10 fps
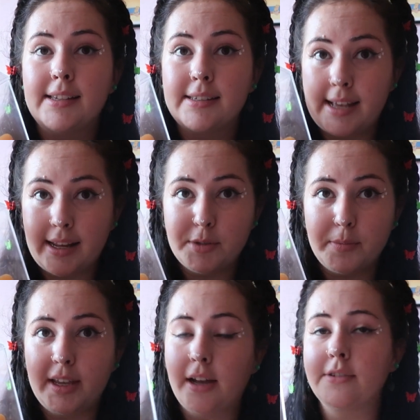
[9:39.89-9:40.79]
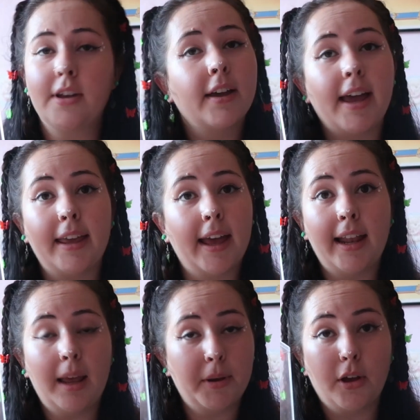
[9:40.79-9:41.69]
sent him to me, and I was like, okay, yeah,
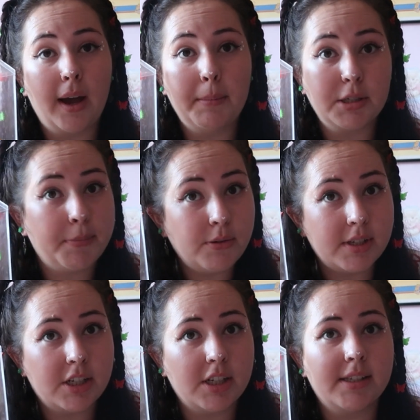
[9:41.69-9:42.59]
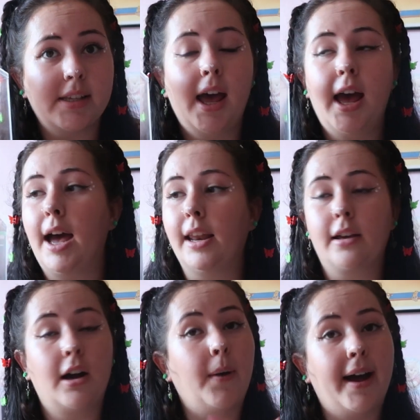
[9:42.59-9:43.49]
let me know how much postage is, and
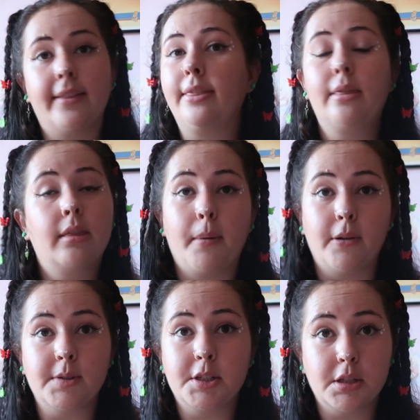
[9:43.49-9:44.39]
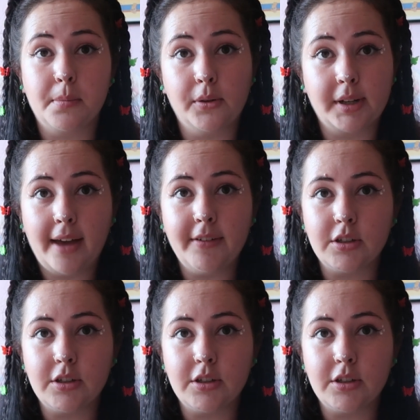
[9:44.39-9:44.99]
like I'll add the postage and the Pooh together.